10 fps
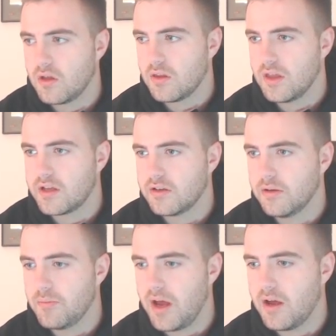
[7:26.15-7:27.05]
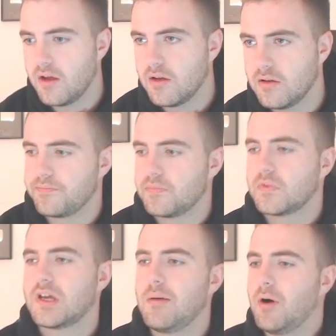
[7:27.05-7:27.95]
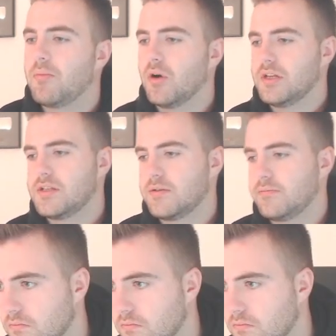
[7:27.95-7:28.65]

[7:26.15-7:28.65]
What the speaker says: They can do better. Come on, boys.